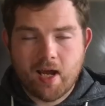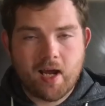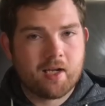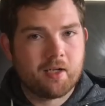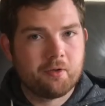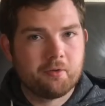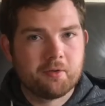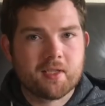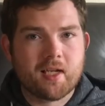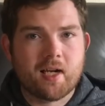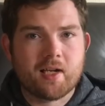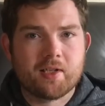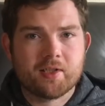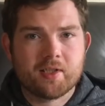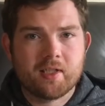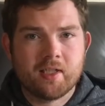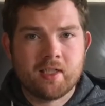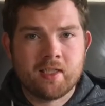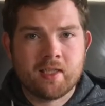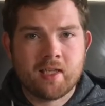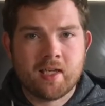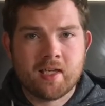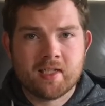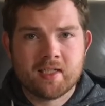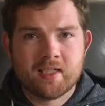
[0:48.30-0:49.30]
and it was
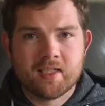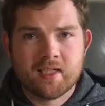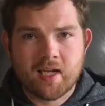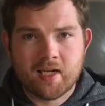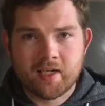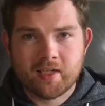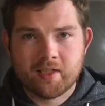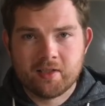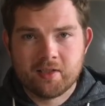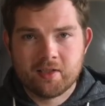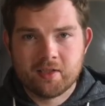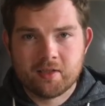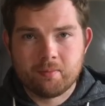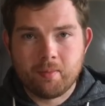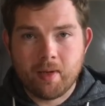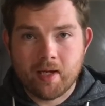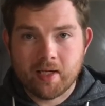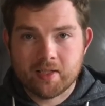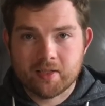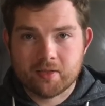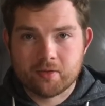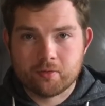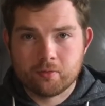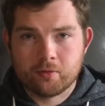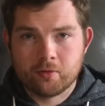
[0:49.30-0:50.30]
actually their second
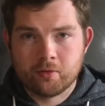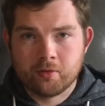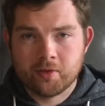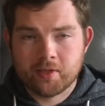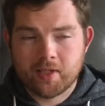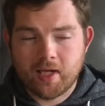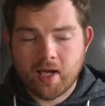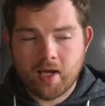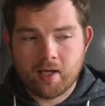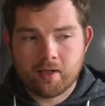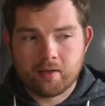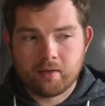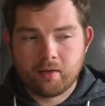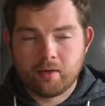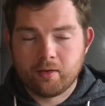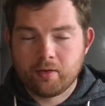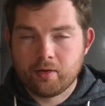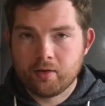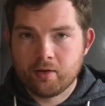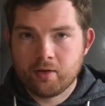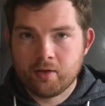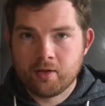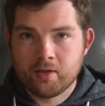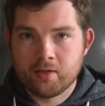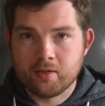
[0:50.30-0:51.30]
Megazord and
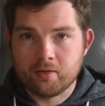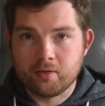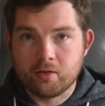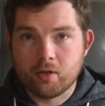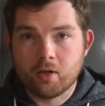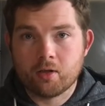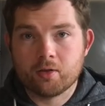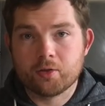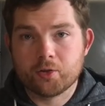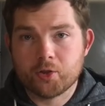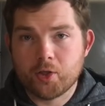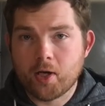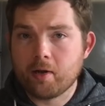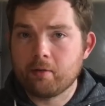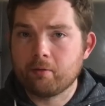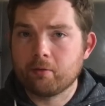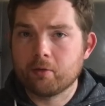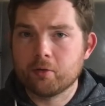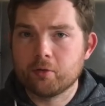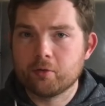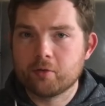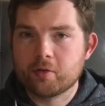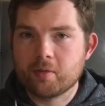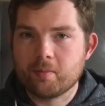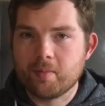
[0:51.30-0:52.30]
third God
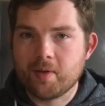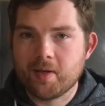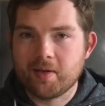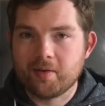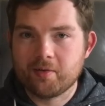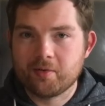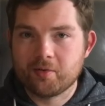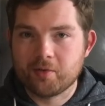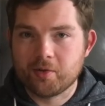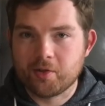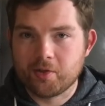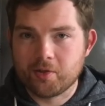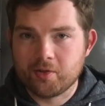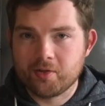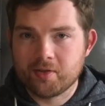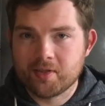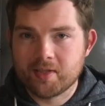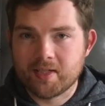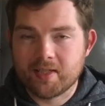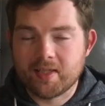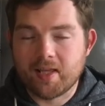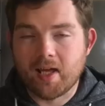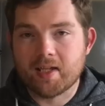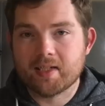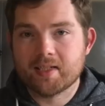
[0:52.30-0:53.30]
General to be
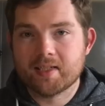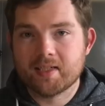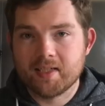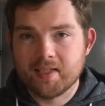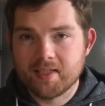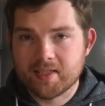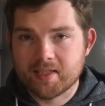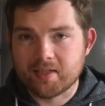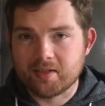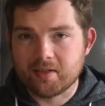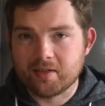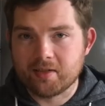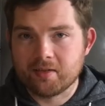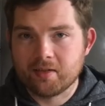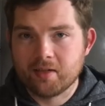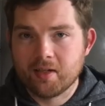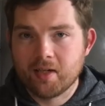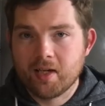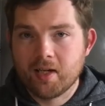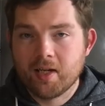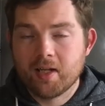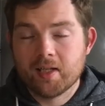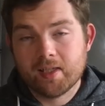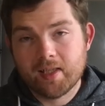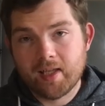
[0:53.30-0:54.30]
introduced in that season.
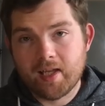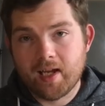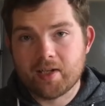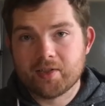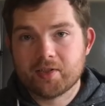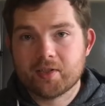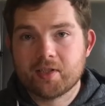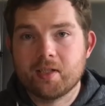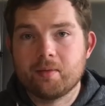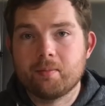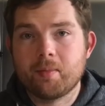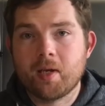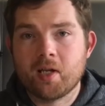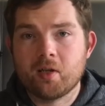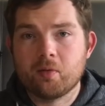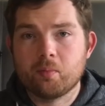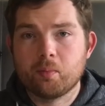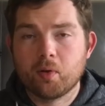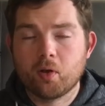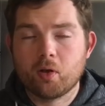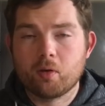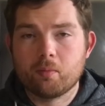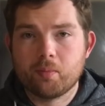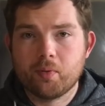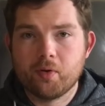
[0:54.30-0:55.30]
They actually made a
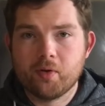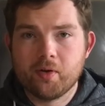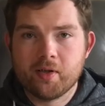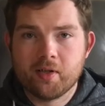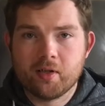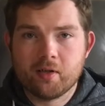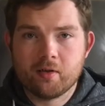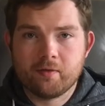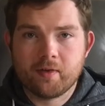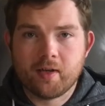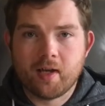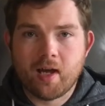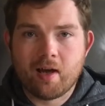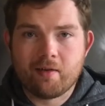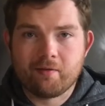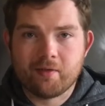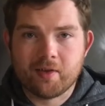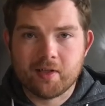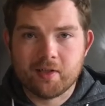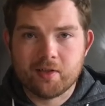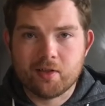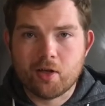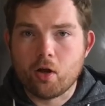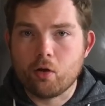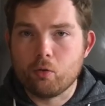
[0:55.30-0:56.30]
plot point of it
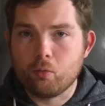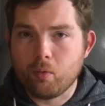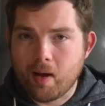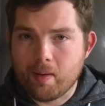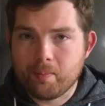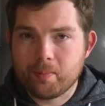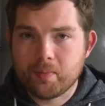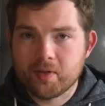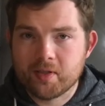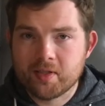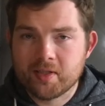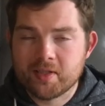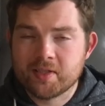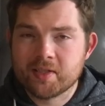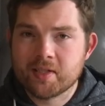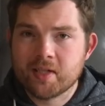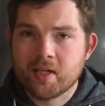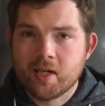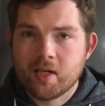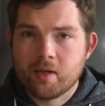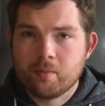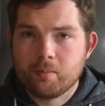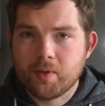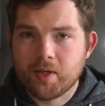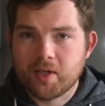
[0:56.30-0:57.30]
having no weapons
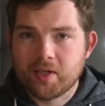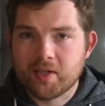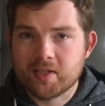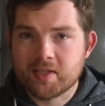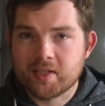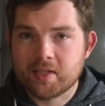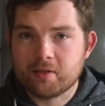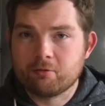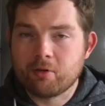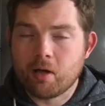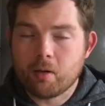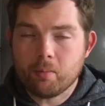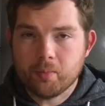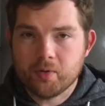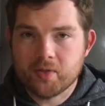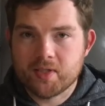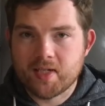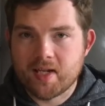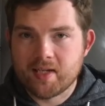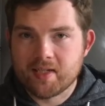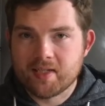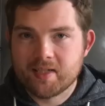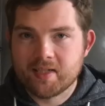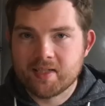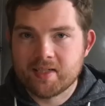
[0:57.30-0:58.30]
because it
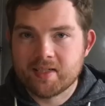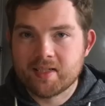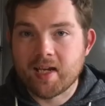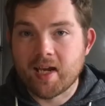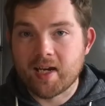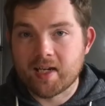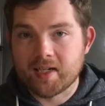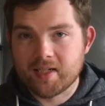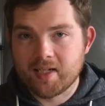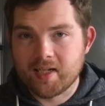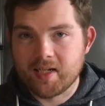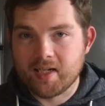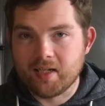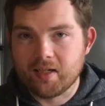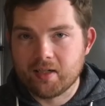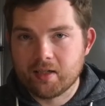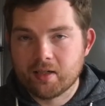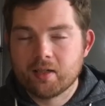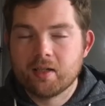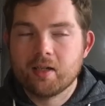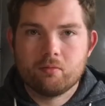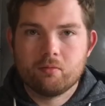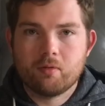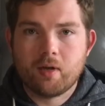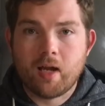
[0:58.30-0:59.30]
represented technique,
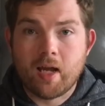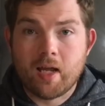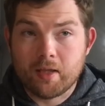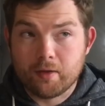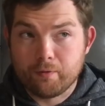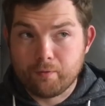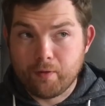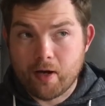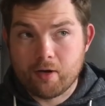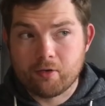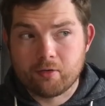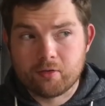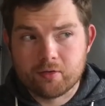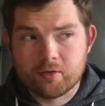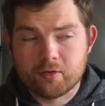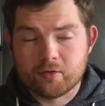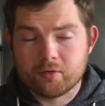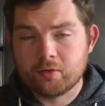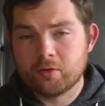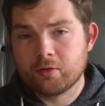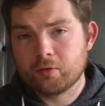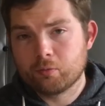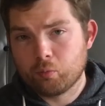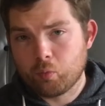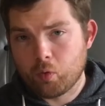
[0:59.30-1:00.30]
and the Falcon
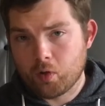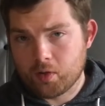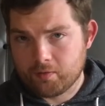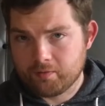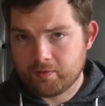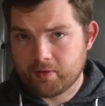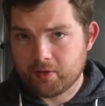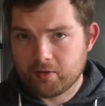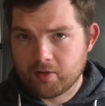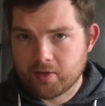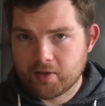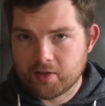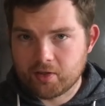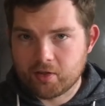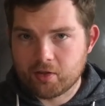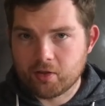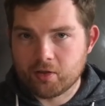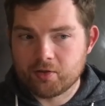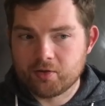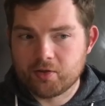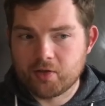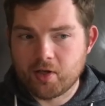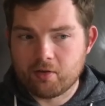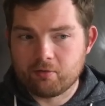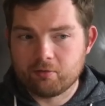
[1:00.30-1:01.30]
Zord, one of their other
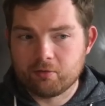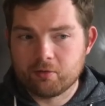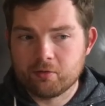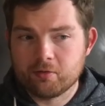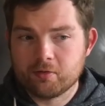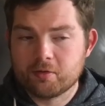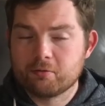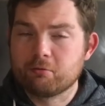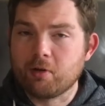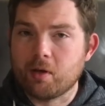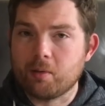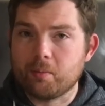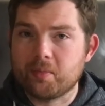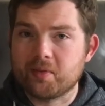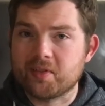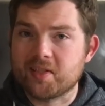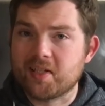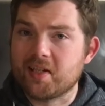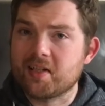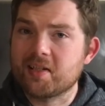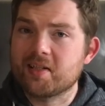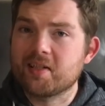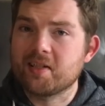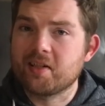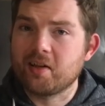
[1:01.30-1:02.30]
god generals,
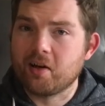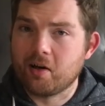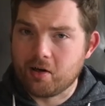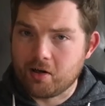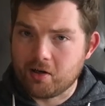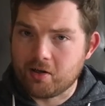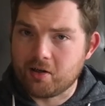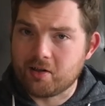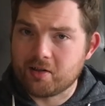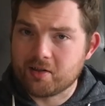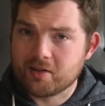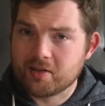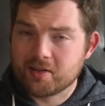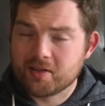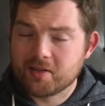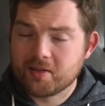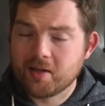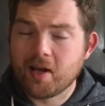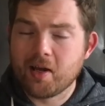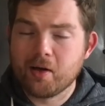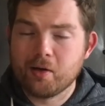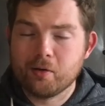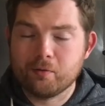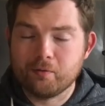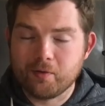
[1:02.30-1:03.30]
represented heart.
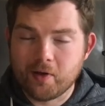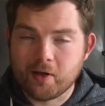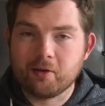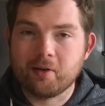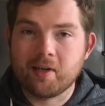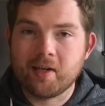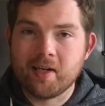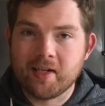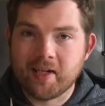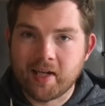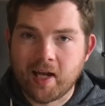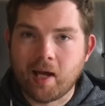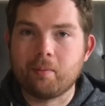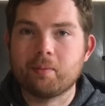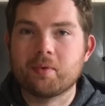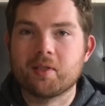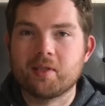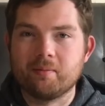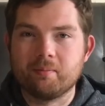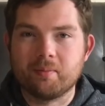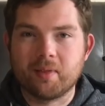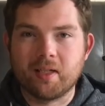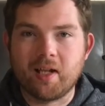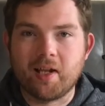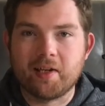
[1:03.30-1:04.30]
How very
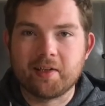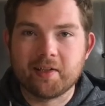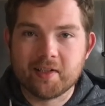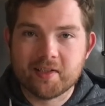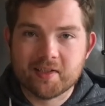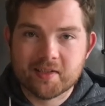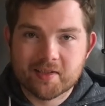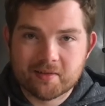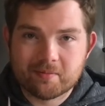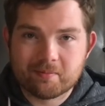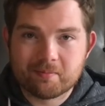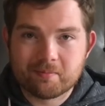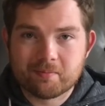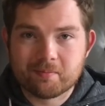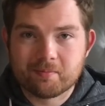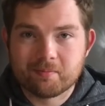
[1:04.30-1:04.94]
Captain Planet.